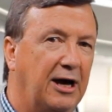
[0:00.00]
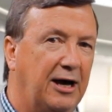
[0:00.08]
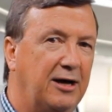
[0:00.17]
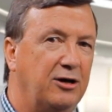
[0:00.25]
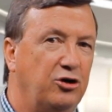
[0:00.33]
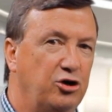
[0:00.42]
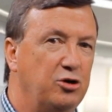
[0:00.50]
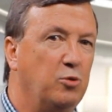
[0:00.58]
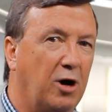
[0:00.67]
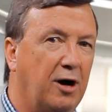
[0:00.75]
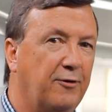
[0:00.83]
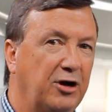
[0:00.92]
hey,
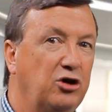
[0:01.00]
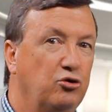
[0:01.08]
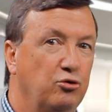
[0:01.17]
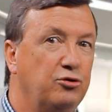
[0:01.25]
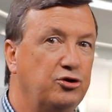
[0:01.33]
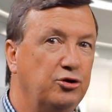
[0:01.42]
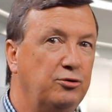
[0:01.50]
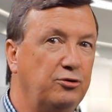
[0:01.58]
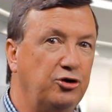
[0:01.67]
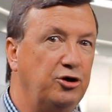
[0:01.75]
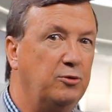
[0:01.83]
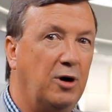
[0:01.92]
you are a good
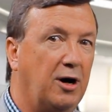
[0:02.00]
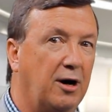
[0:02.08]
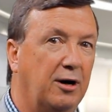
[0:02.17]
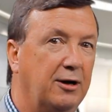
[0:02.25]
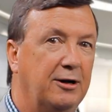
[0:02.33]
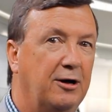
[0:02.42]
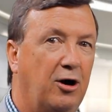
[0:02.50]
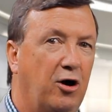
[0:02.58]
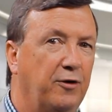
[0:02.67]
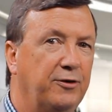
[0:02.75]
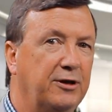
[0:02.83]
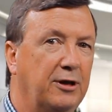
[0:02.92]
dude, you are
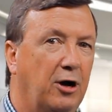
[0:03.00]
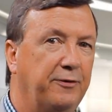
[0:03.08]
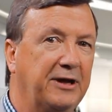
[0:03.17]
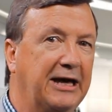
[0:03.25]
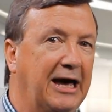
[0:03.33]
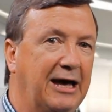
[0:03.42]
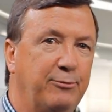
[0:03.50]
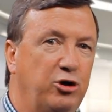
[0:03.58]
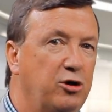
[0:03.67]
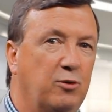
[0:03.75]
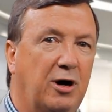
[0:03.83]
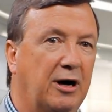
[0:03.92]
on the game,
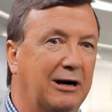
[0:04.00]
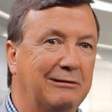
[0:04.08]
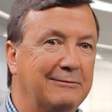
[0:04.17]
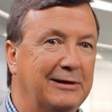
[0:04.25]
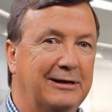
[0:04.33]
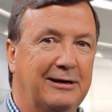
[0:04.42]
you are